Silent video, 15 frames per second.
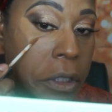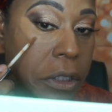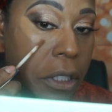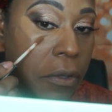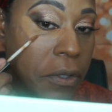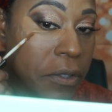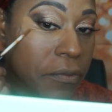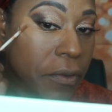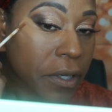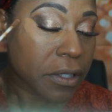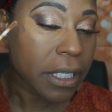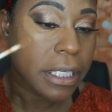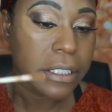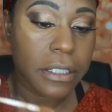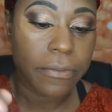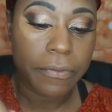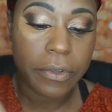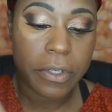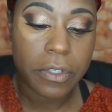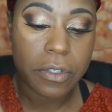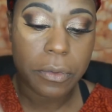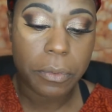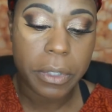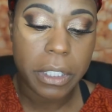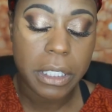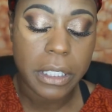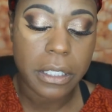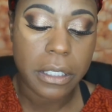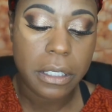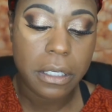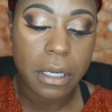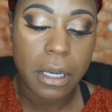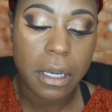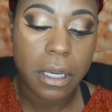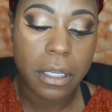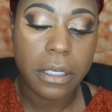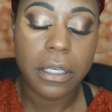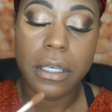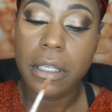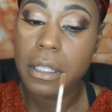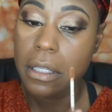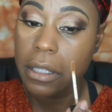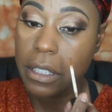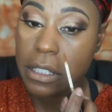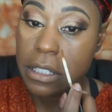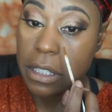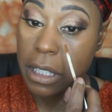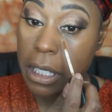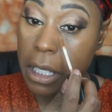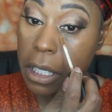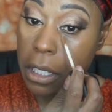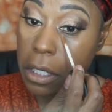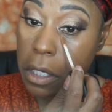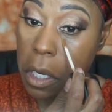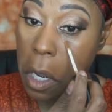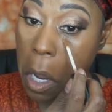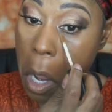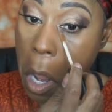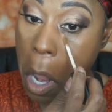So this foundation feels really good on the skin.